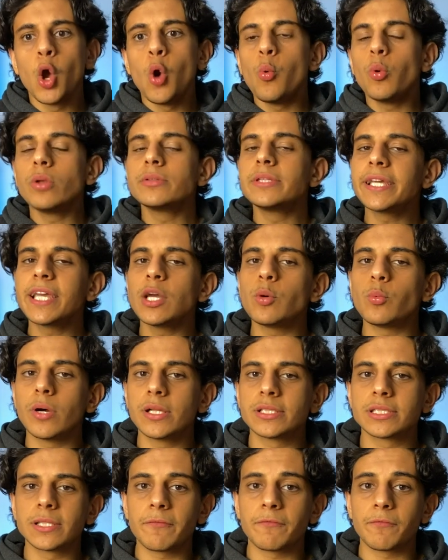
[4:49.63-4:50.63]
we'll take it one
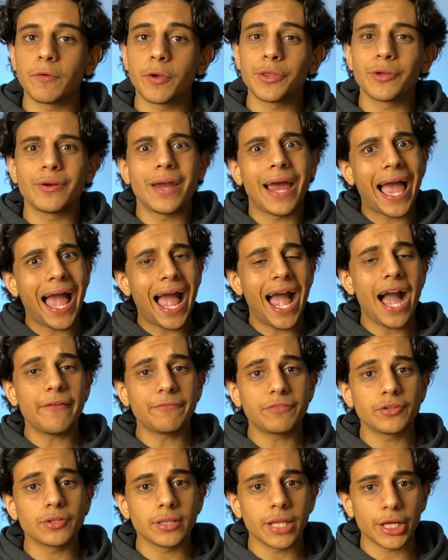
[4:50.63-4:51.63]
step further
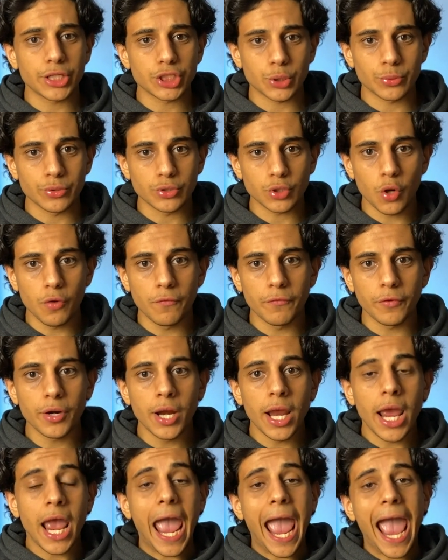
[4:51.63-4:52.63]
after the lecture is over
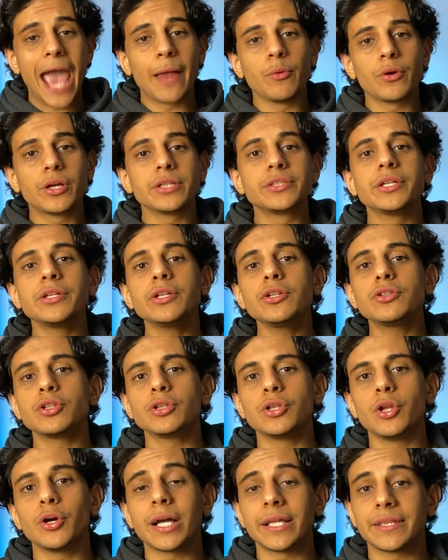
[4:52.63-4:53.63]
and we'll continue to
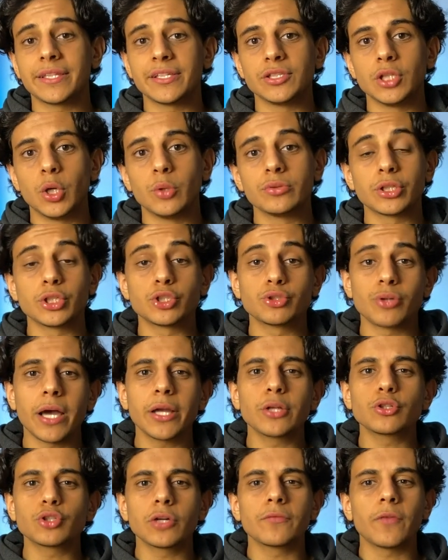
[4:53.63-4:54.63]
look at these notes and try
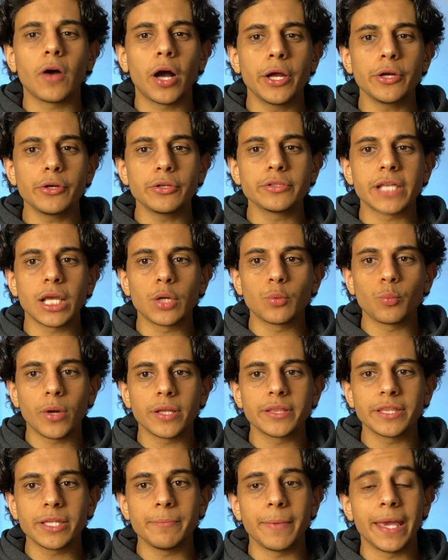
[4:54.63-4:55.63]
to sort of understand
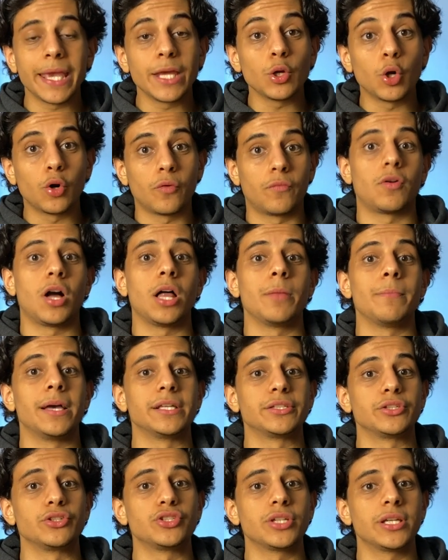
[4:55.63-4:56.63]
what the main overall
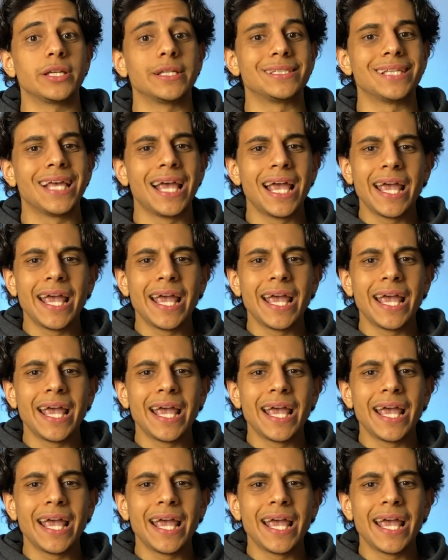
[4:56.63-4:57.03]
message is.